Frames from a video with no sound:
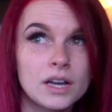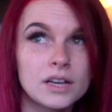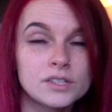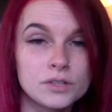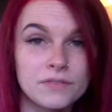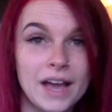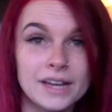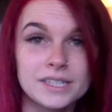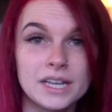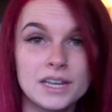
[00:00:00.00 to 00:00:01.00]

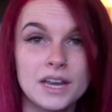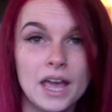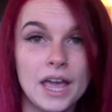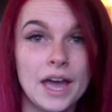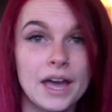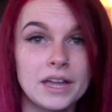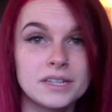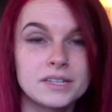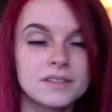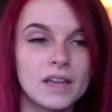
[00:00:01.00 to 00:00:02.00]
surfactant,
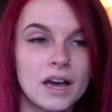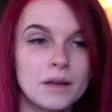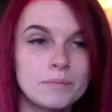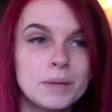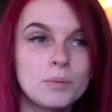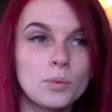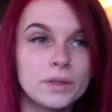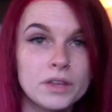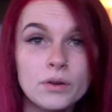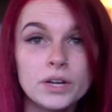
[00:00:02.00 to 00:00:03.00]
and people
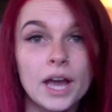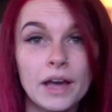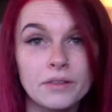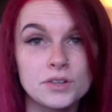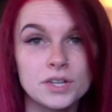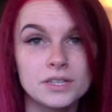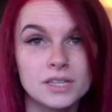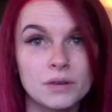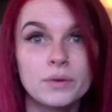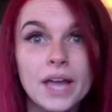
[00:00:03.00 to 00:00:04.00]
with coconut allergies
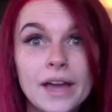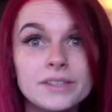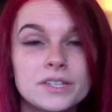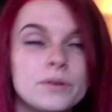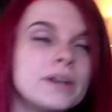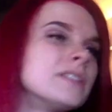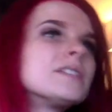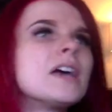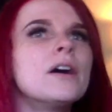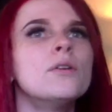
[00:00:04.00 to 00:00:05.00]
can react to it,
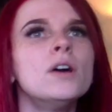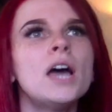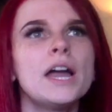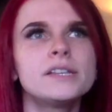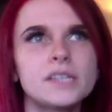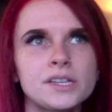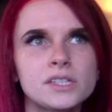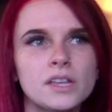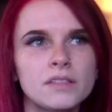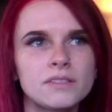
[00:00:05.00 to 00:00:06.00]
so, and it's like,
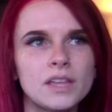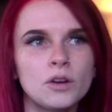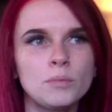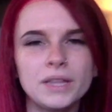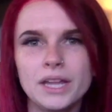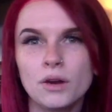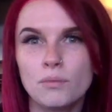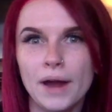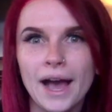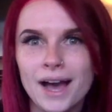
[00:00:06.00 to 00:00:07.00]
it'll be like a
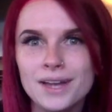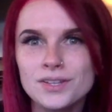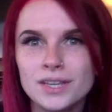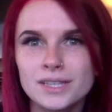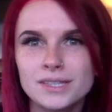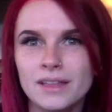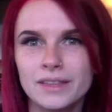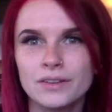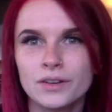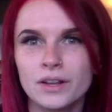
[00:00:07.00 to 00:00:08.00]
rash, like, it's not
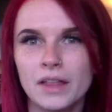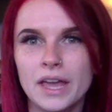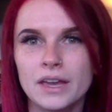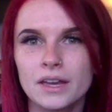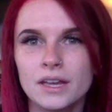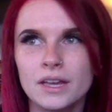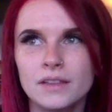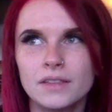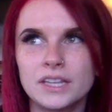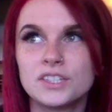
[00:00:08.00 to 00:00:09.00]
like they're gonna, like
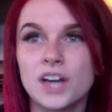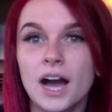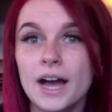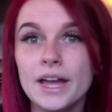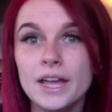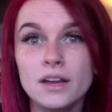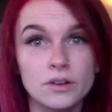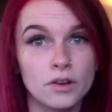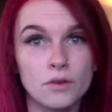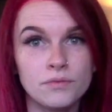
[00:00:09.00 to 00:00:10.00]
die,
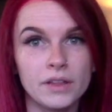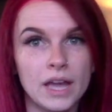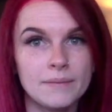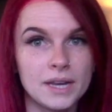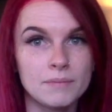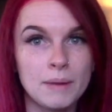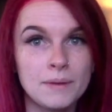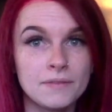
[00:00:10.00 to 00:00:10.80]
or hopefully, I mean, and maybe